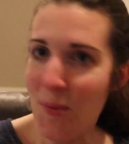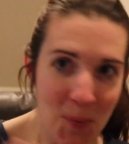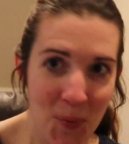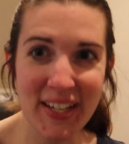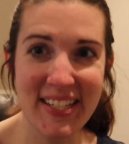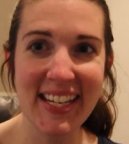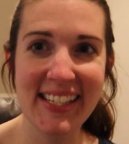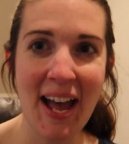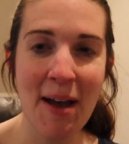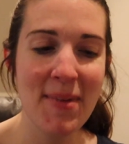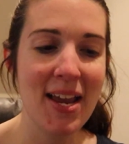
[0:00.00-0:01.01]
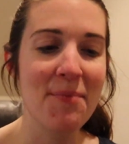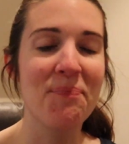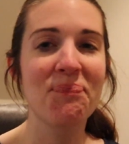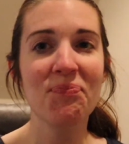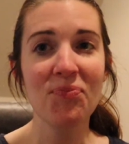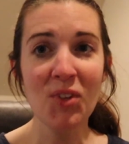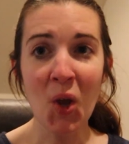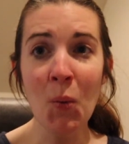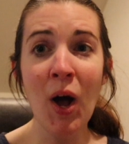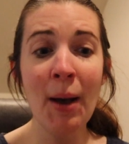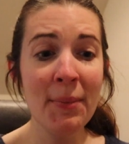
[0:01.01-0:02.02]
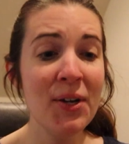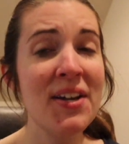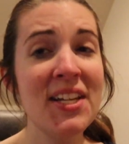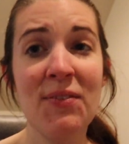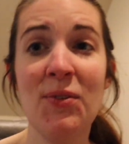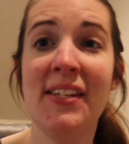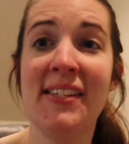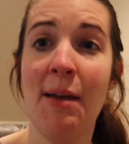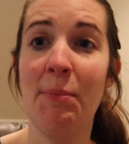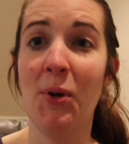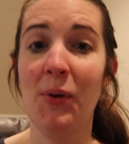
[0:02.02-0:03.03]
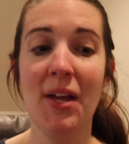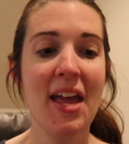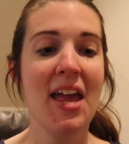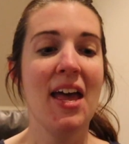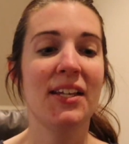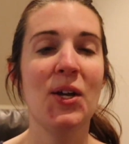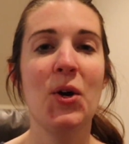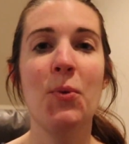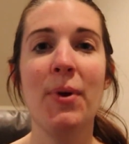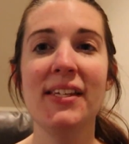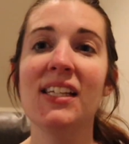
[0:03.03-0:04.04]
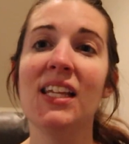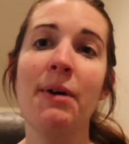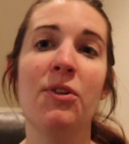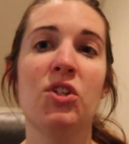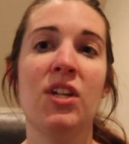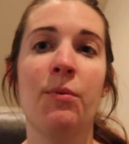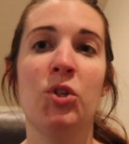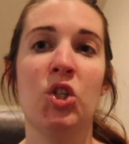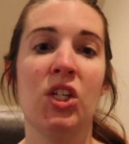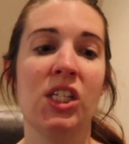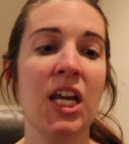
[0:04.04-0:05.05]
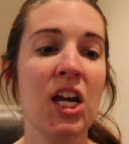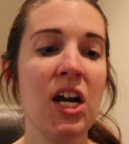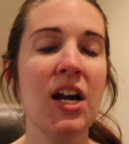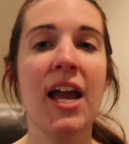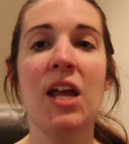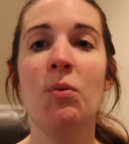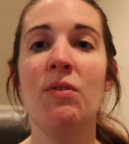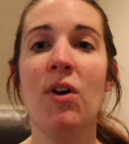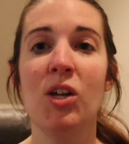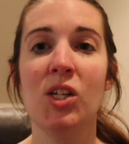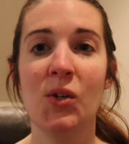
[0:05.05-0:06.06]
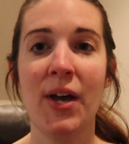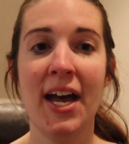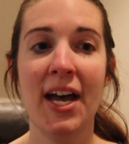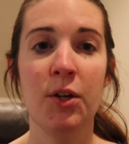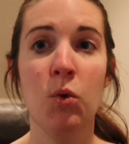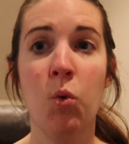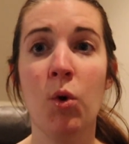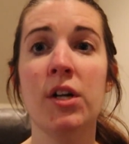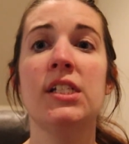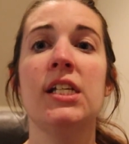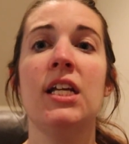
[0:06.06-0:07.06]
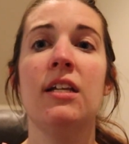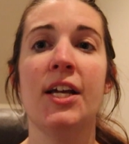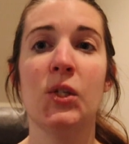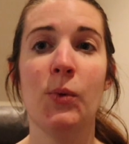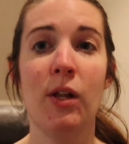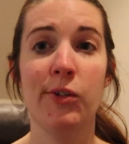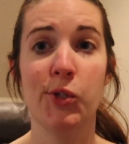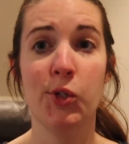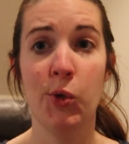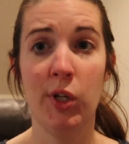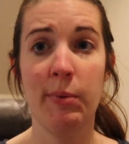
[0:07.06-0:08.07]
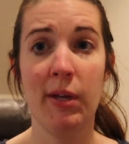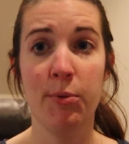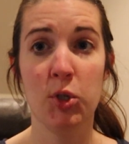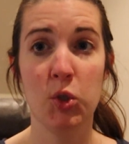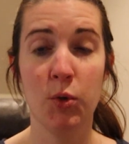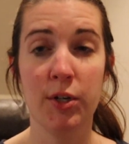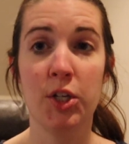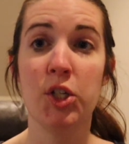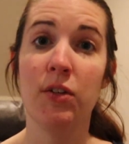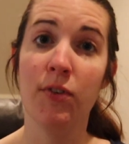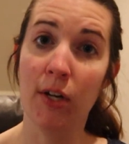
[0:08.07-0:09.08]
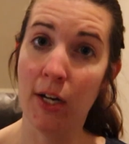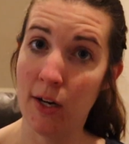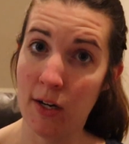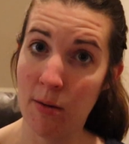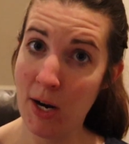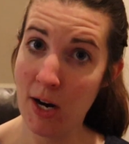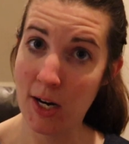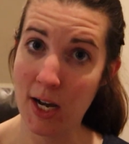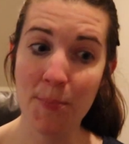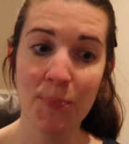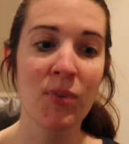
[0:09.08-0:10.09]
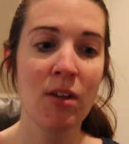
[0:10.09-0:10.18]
What does that mean? Well, I'm gonna go ahead and give you an example. So basically Mother's Day was just here, and we've also had quarantine as well as a toilet paper shortage if you're here in America.